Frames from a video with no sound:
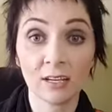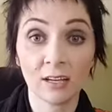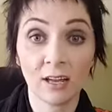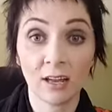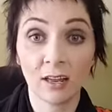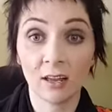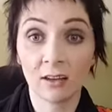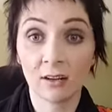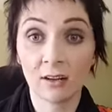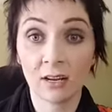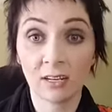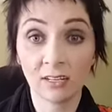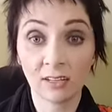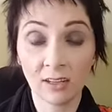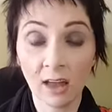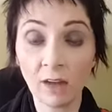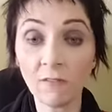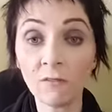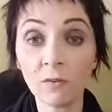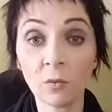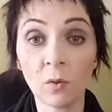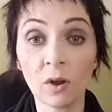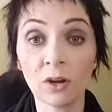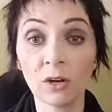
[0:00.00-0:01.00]
a
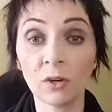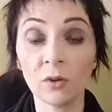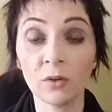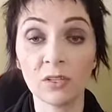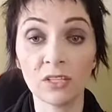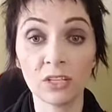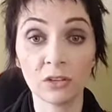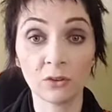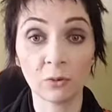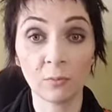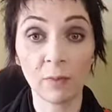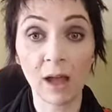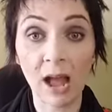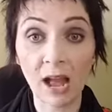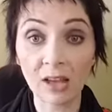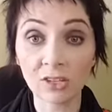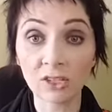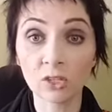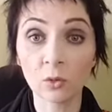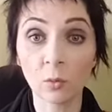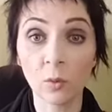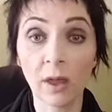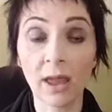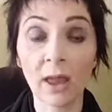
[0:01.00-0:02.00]
loved one who has either
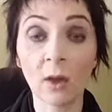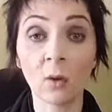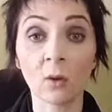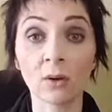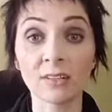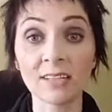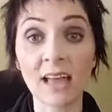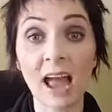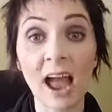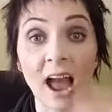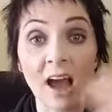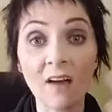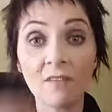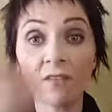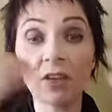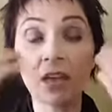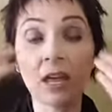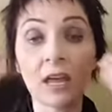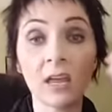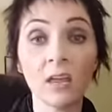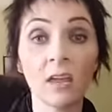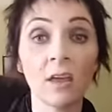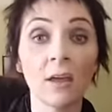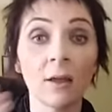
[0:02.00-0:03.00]
passed away or is
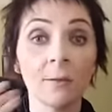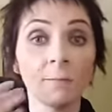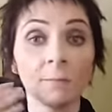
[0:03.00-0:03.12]
having